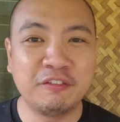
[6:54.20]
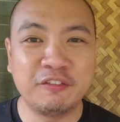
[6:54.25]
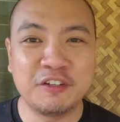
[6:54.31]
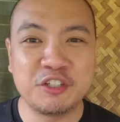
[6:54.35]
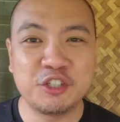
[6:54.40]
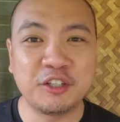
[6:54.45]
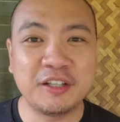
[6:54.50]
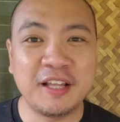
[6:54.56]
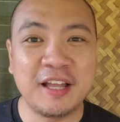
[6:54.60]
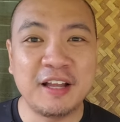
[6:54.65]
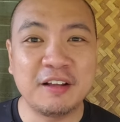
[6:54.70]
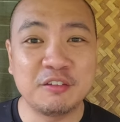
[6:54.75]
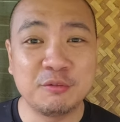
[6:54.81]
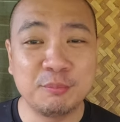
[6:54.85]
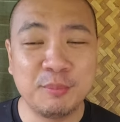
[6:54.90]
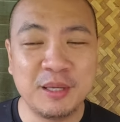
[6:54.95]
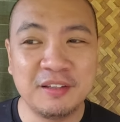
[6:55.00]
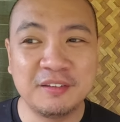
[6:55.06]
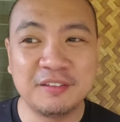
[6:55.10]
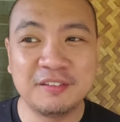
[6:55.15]
Jellyfish
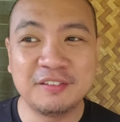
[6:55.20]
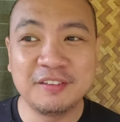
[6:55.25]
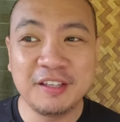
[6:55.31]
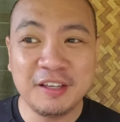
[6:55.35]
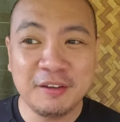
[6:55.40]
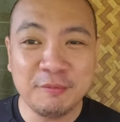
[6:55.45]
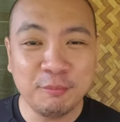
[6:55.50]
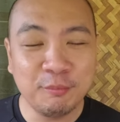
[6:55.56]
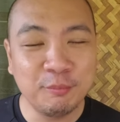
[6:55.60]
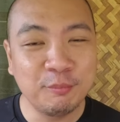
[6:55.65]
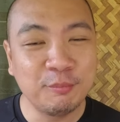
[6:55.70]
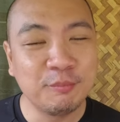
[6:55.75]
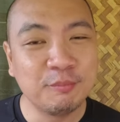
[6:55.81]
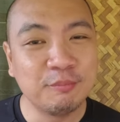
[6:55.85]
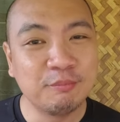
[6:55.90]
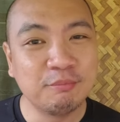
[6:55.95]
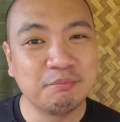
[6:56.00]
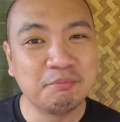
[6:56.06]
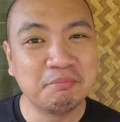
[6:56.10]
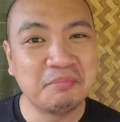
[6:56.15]
attacks may seem
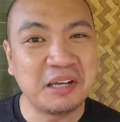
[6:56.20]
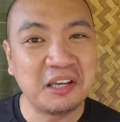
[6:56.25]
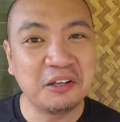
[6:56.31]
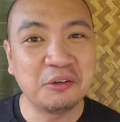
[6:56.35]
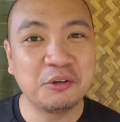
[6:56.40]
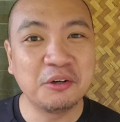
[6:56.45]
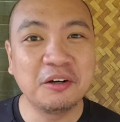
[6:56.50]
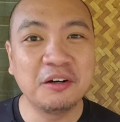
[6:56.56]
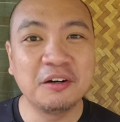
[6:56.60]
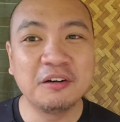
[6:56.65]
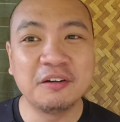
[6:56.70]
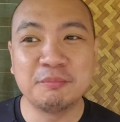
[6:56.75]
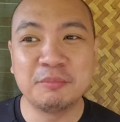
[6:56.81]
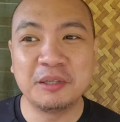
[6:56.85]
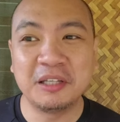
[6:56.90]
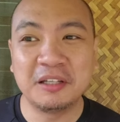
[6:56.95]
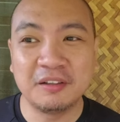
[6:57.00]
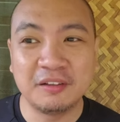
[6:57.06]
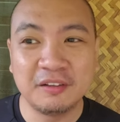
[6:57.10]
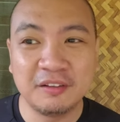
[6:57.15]
minor,
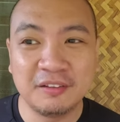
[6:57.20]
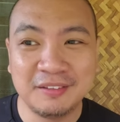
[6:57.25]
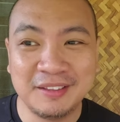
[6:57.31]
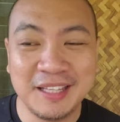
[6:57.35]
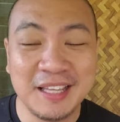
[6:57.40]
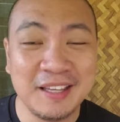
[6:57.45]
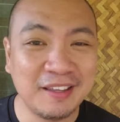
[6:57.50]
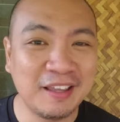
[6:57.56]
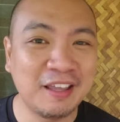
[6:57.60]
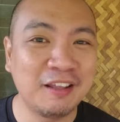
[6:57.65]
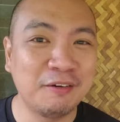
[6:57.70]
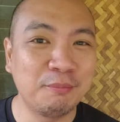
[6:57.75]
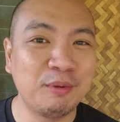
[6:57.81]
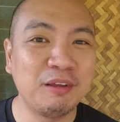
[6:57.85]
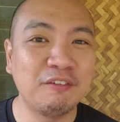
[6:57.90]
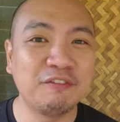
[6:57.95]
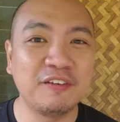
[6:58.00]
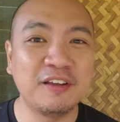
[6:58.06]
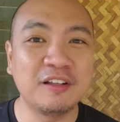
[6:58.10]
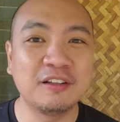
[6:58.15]
but they can
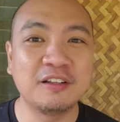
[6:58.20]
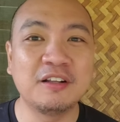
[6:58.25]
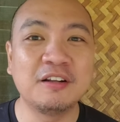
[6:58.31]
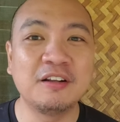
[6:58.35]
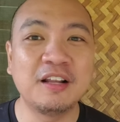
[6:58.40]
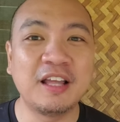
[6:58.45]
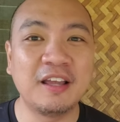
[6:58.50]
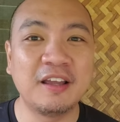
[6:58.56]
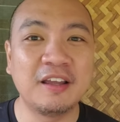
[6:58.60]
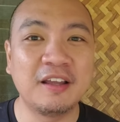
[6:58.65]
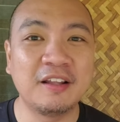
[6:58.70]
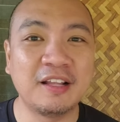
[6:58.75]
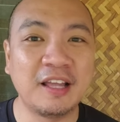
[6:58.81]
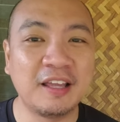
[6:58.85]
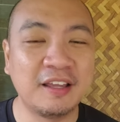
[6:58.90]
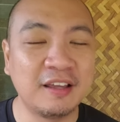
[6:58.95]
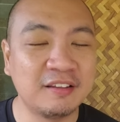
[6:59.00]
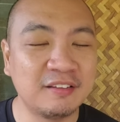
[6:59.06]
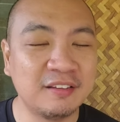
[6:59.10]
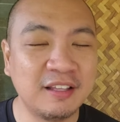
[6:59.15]
be fatal, and
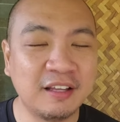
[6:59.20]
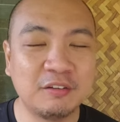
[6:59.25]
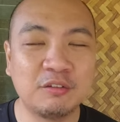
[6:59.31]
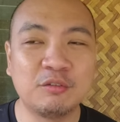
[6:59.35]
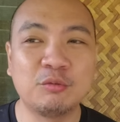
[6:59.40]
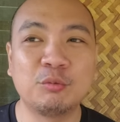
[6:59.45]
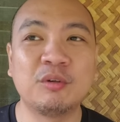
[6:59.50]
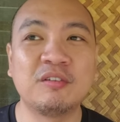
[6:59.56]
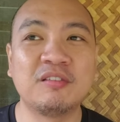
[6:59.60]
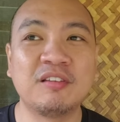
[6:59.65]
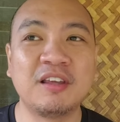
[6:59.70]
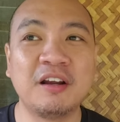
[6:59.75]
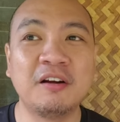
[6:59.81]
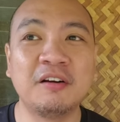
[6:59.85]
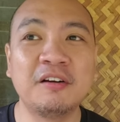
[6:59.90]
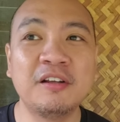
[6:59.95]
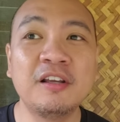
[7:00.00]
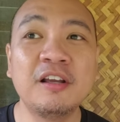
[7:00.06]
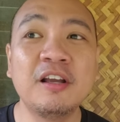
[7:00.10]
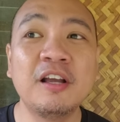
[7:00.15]
I guess that's what's
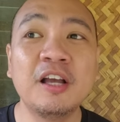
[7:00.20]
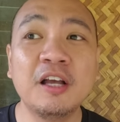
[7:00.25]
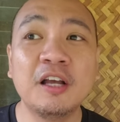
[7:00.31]
scary.